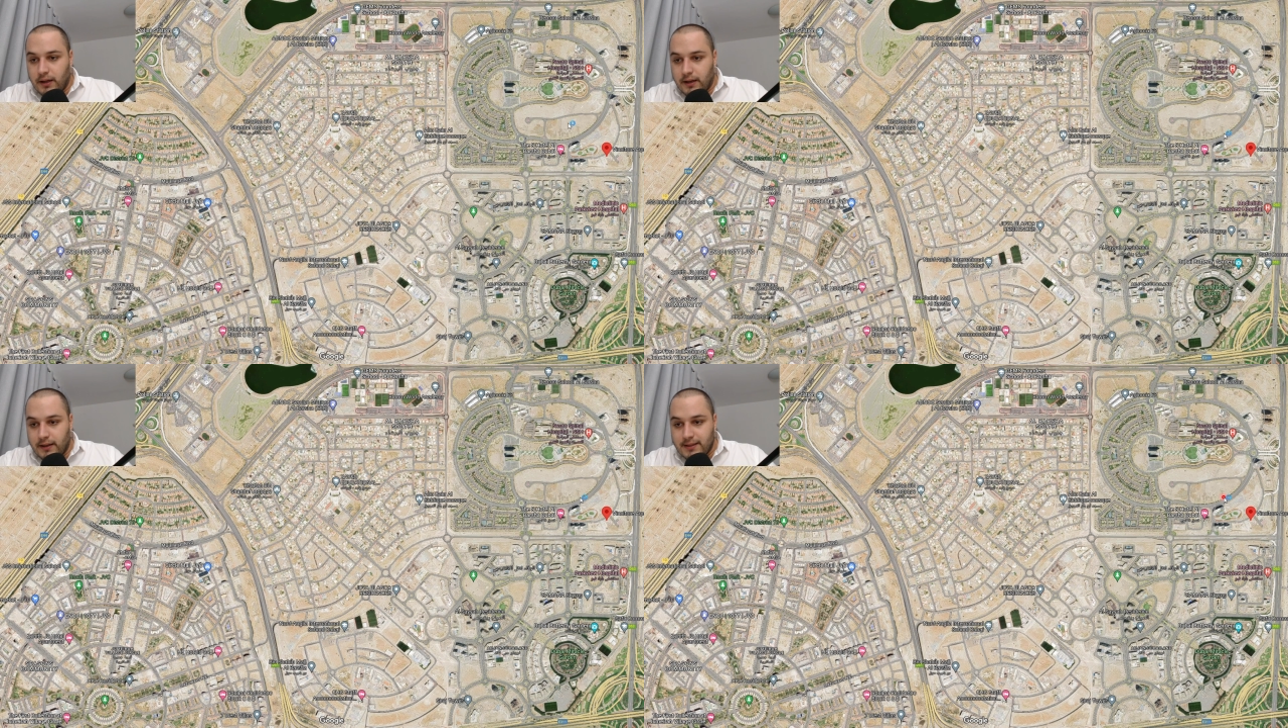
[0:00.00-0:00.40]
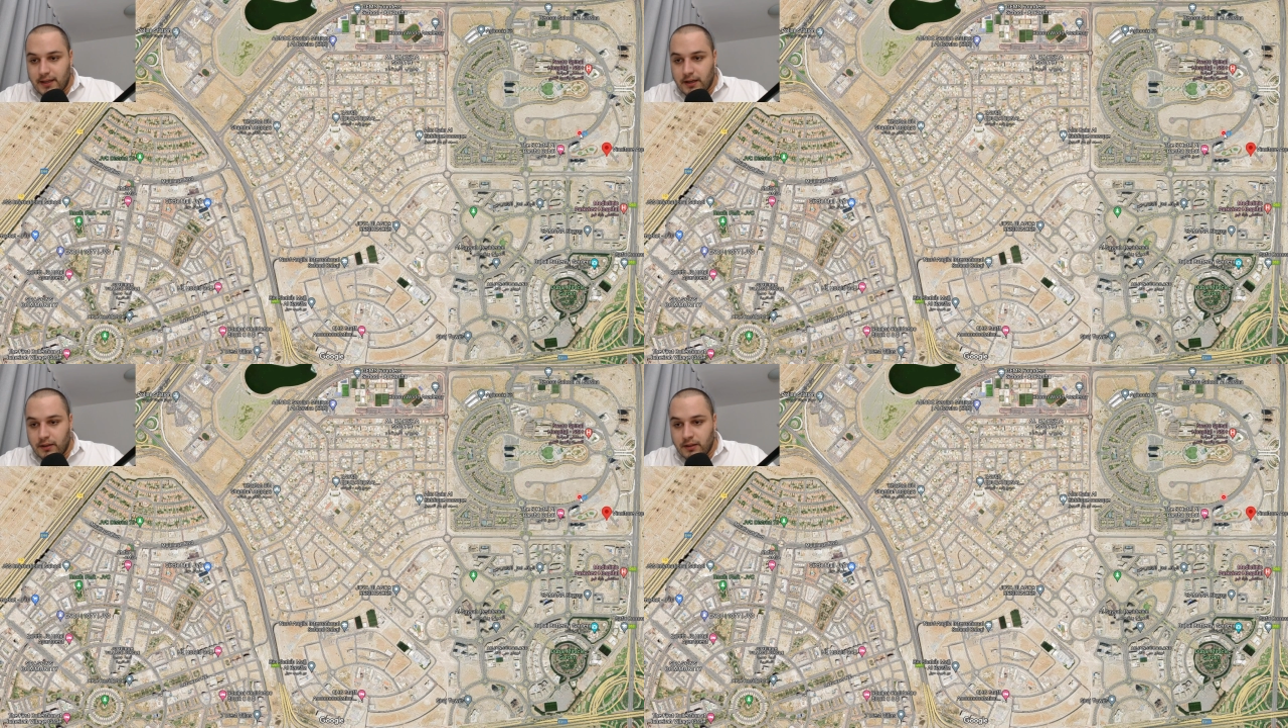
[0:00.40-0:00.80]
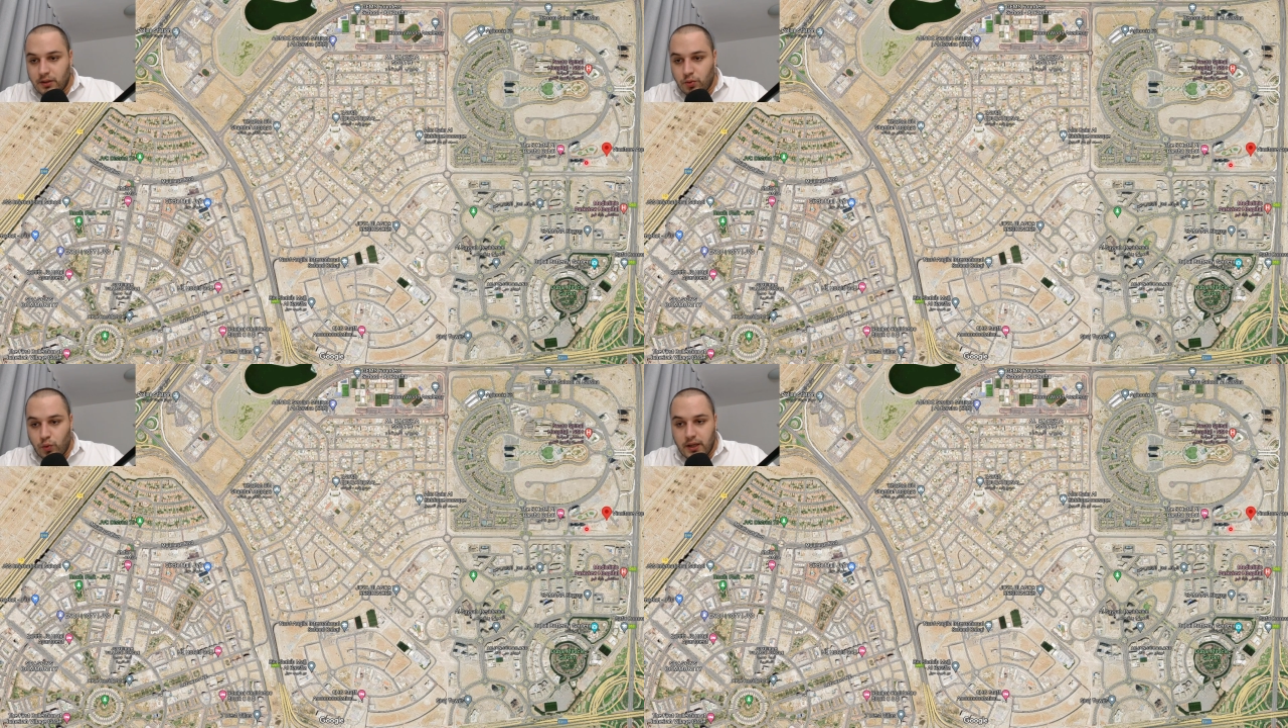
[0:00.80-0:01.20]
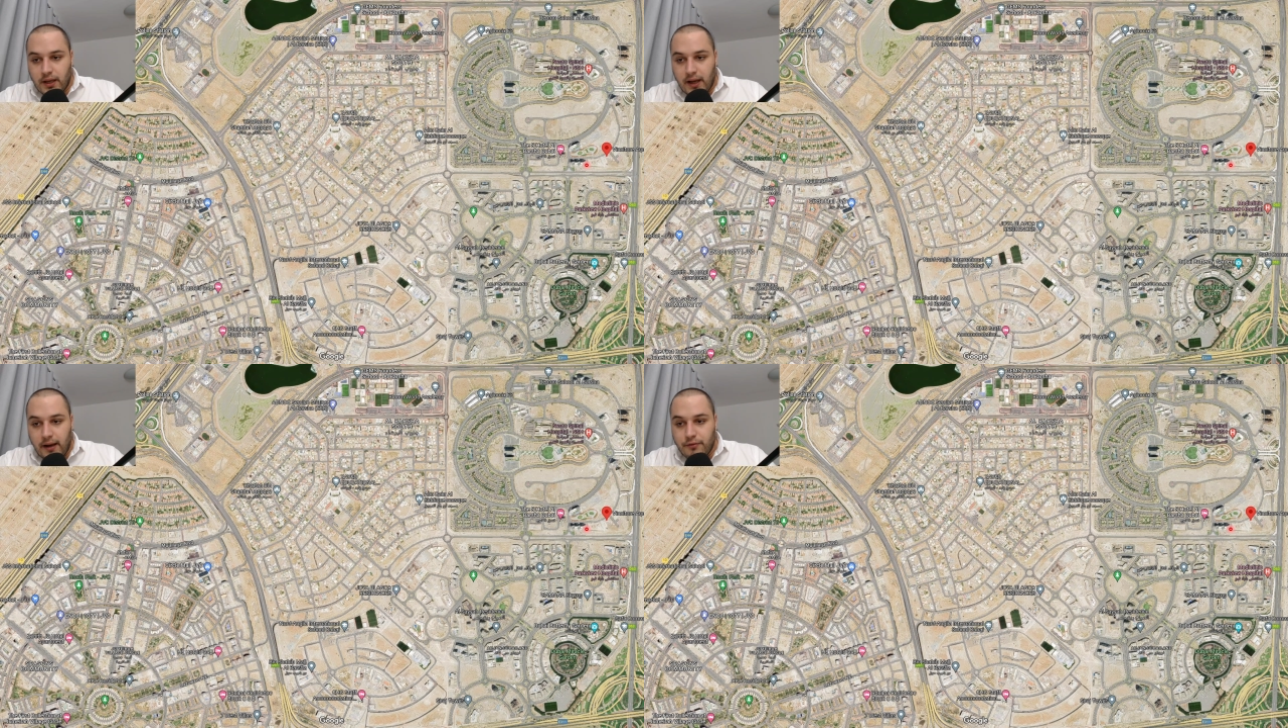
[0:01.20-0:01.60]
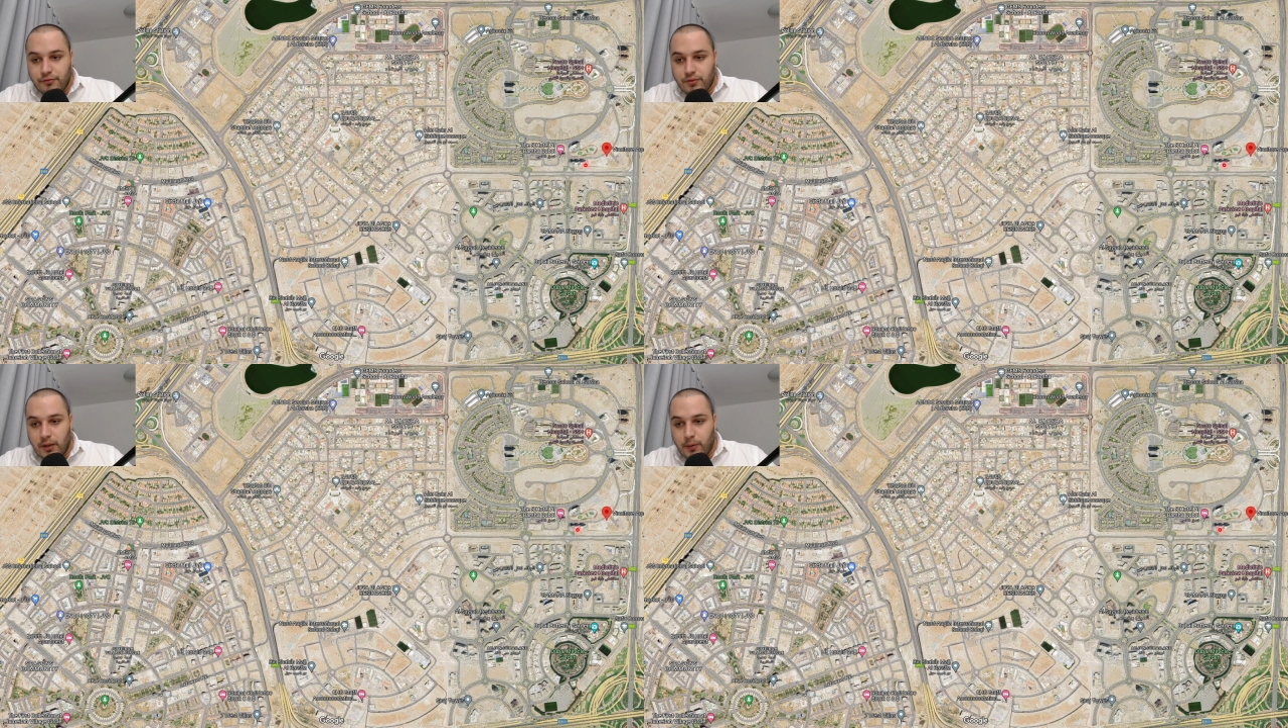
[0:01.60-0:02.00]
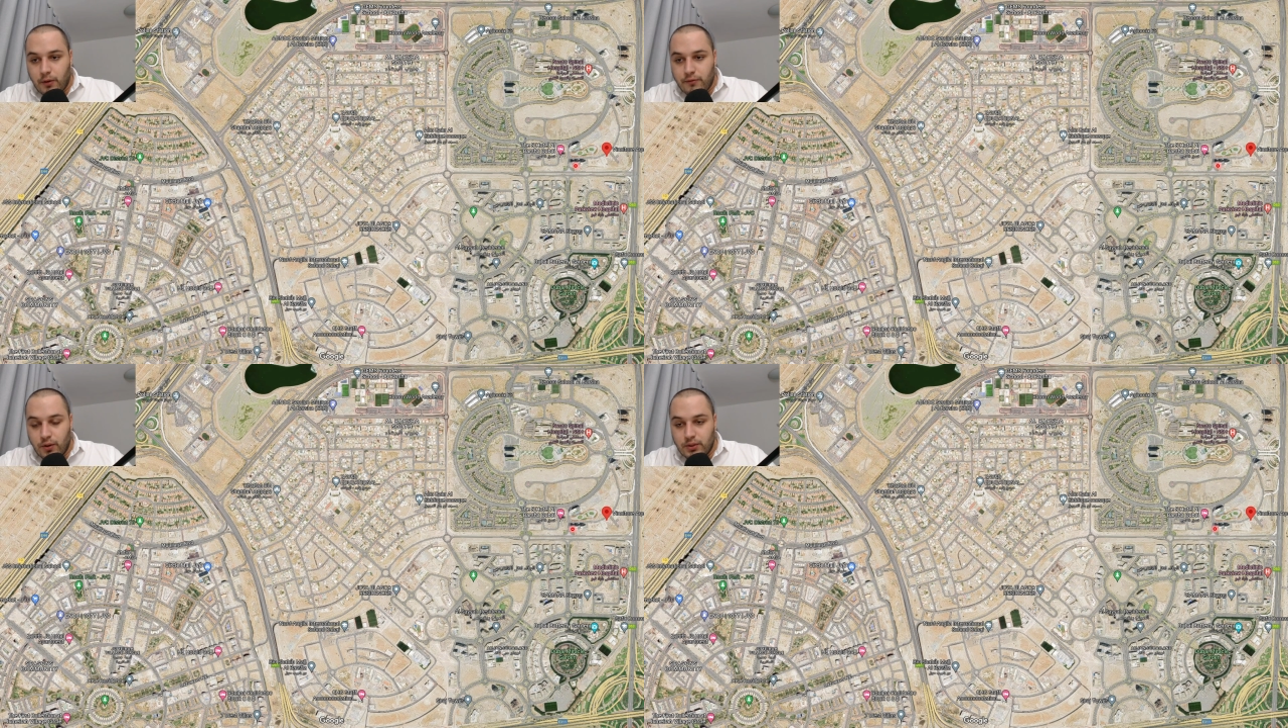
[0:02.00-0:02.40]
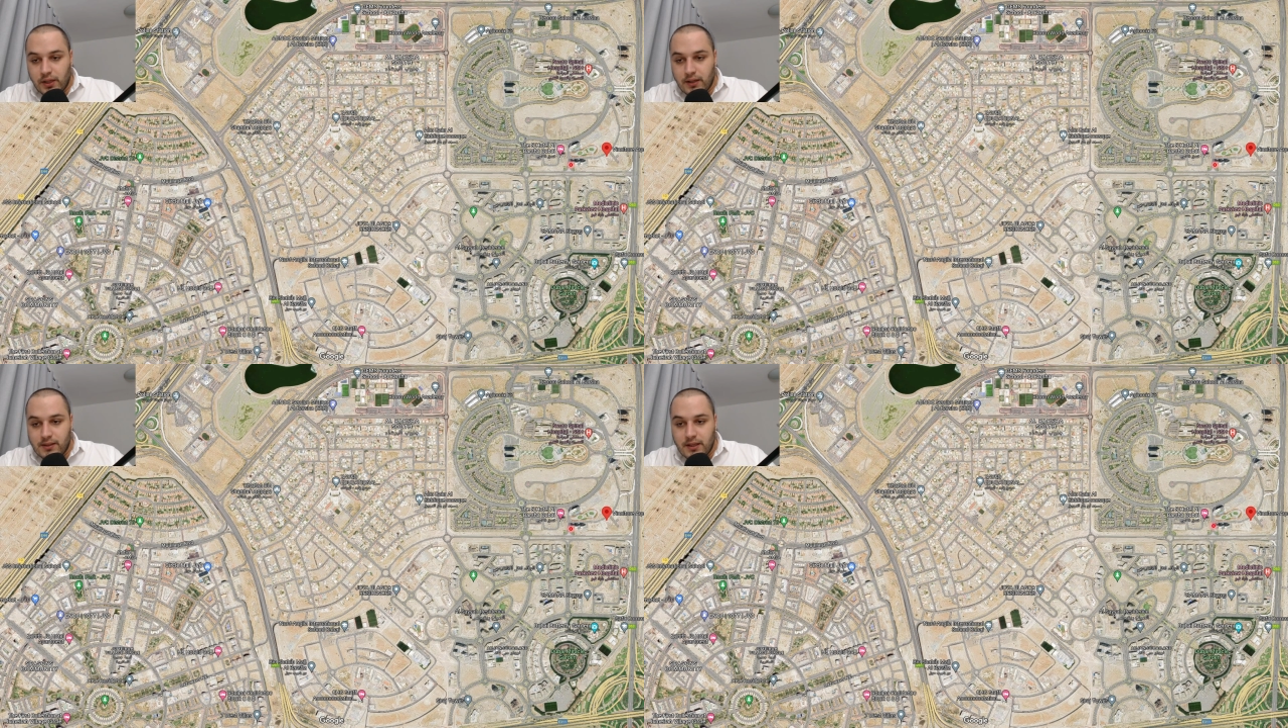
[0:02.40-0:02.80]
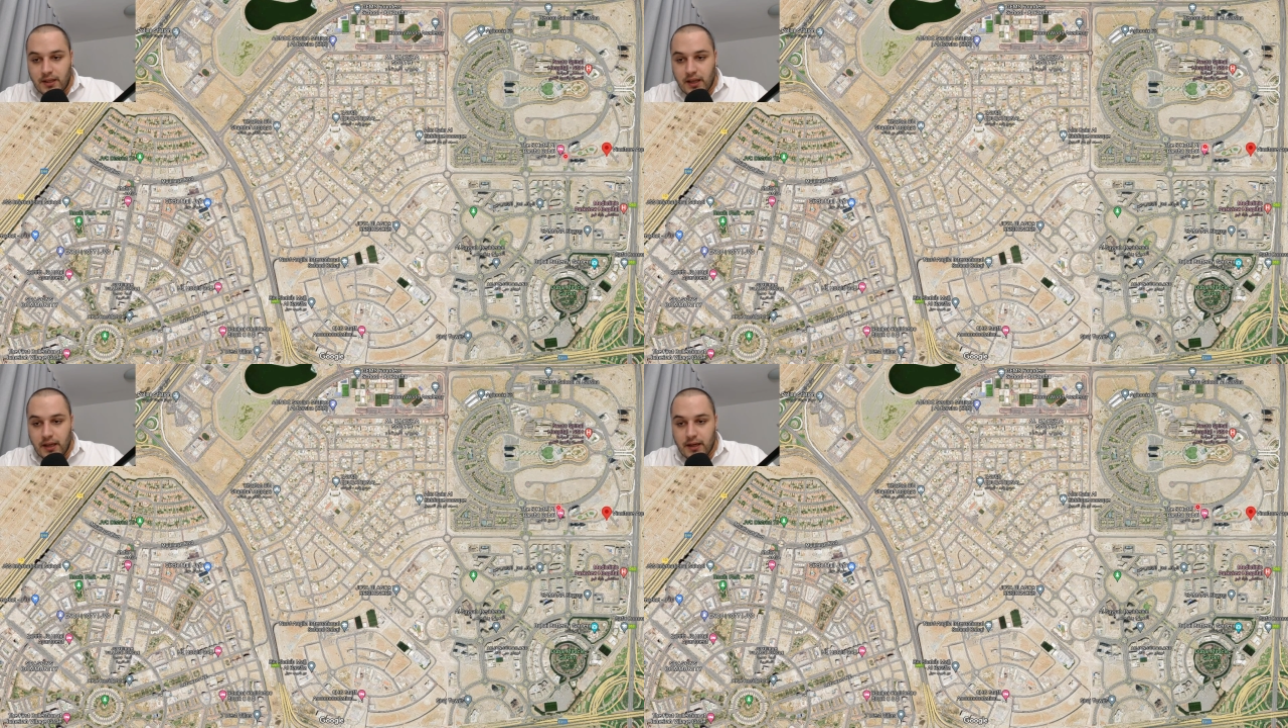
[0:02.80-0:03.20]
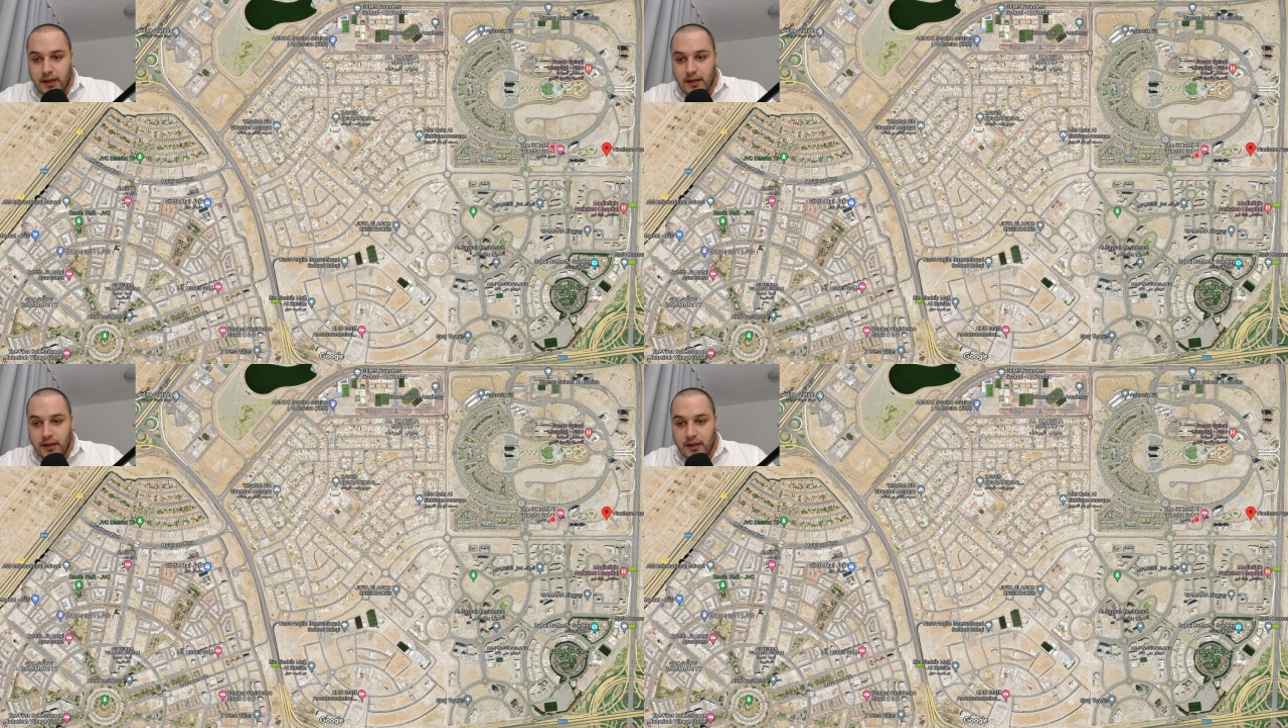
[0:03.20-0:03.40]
Second, we have a couple of hotels in the area,